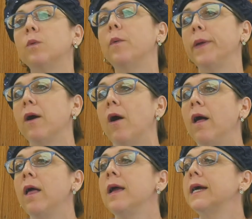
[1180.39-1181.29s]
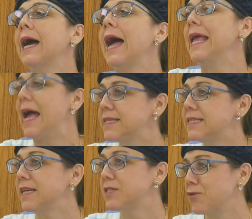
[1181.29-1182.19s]
what we call
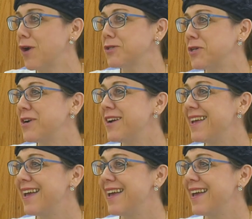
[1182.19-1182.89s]
chiastic structure.